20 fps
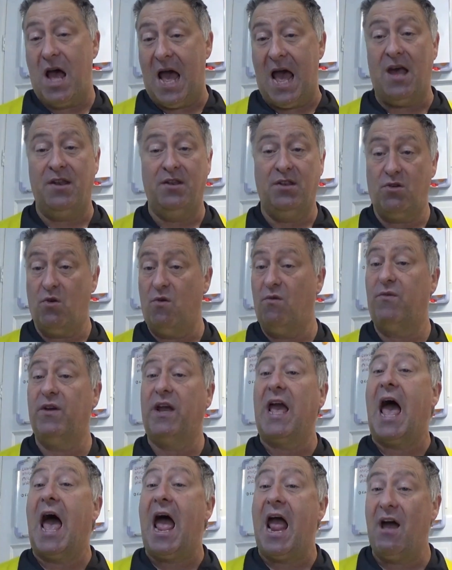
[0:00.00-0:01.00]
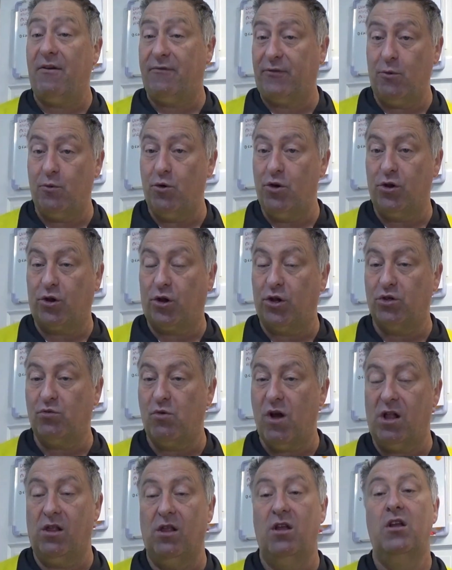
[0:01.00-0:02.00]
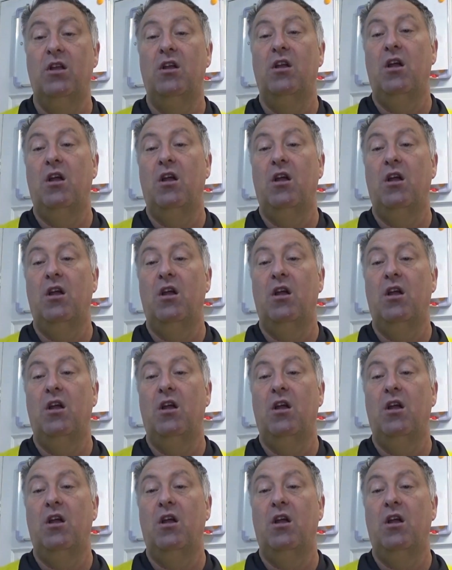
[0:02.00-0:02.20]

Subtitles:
And don't forget, I have to work as well.